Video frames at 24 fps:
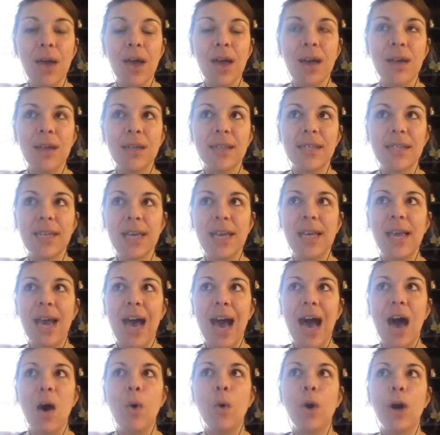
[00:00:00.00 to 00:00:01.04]
see
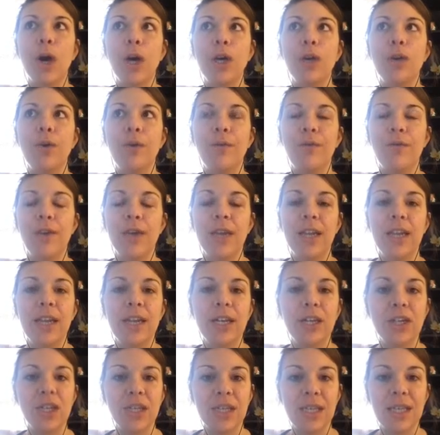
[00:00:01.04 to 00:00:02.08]
how are you feeling
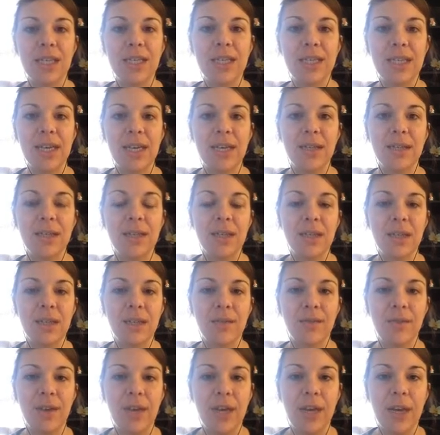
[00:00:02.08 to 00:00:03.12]
just listening to this
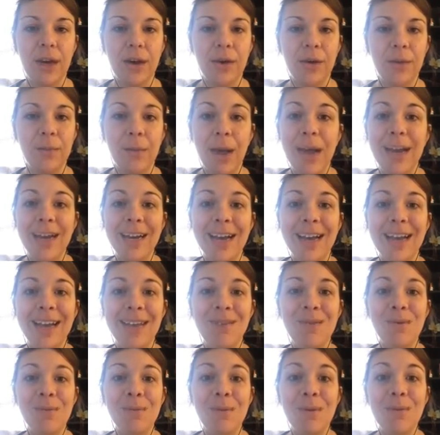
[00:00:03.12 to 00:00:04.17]
video. It might not
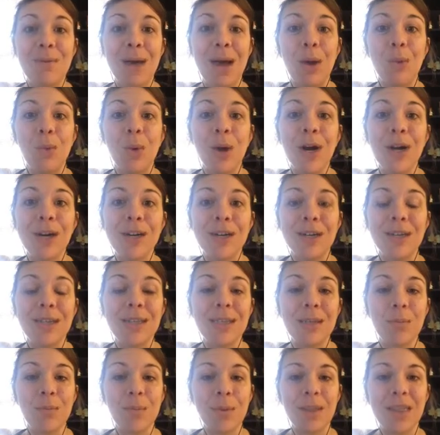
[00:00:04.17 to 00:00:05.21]
even be my
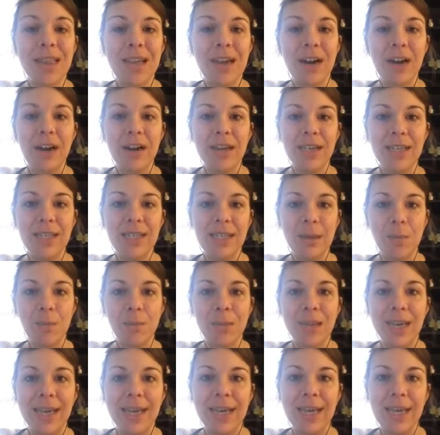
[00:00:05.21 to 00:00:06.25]
words, but there is
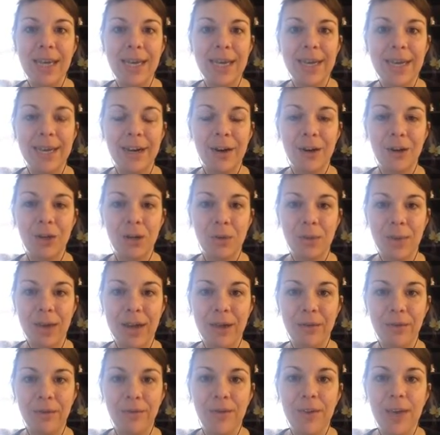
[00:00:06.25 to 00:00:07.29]
something here you
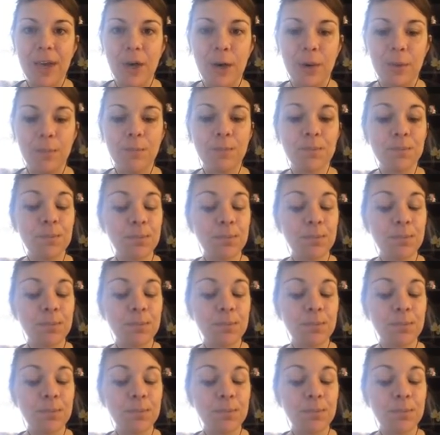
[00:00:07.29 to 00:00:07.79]
might feel.